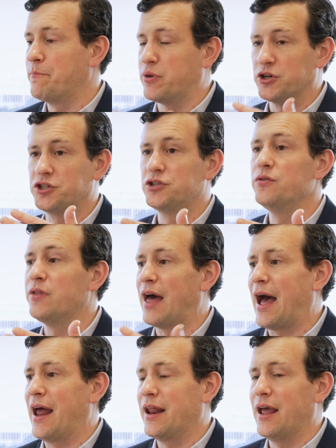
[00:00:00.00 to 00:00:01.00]
pursue
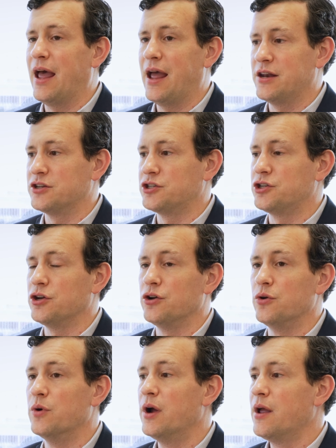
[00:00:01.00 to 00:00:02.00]
that and
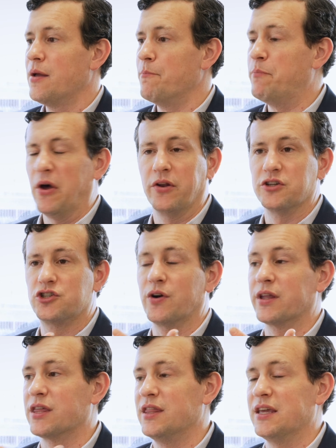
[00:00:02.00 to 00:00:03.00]
to build and
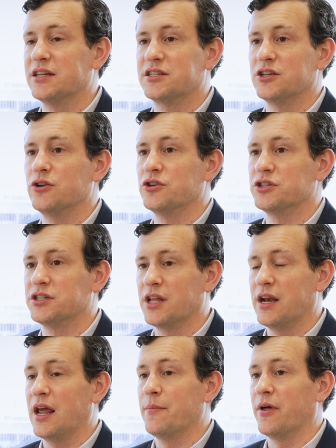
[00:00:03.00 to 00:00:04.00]
strengthen the institutions
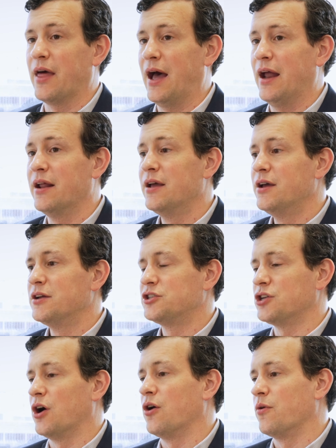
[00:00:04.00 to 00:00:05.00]
that enable that.
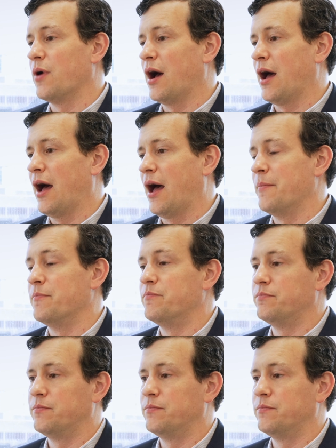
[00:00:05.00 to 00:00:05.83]
So I'm